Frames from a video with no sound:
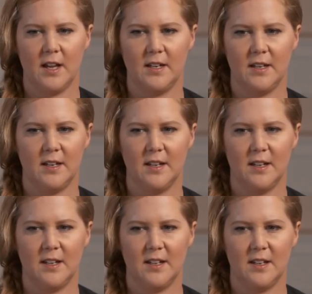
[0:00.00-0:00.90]

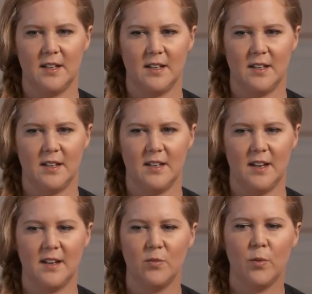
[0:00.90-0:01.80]

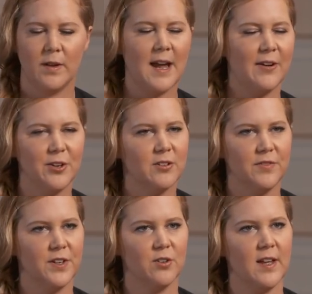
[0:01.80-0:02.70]
and how you're
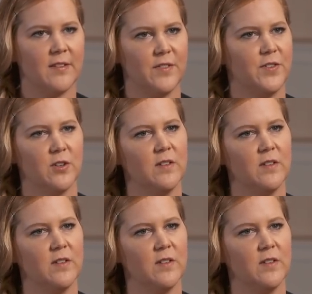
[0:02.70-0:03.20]
living your life.